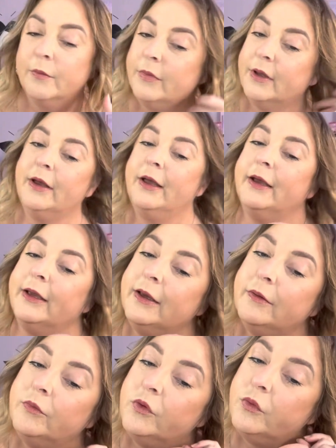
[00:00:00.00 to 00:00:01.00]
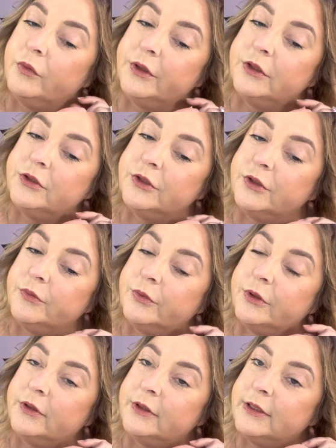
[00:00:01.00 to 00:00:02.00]
but I am going to
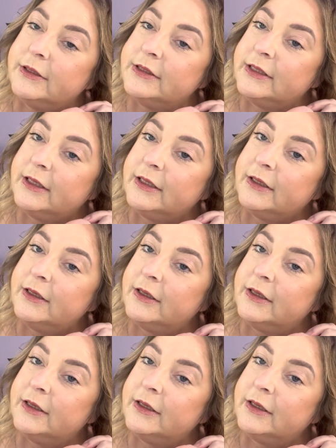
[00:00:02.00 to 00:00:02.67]
put this in.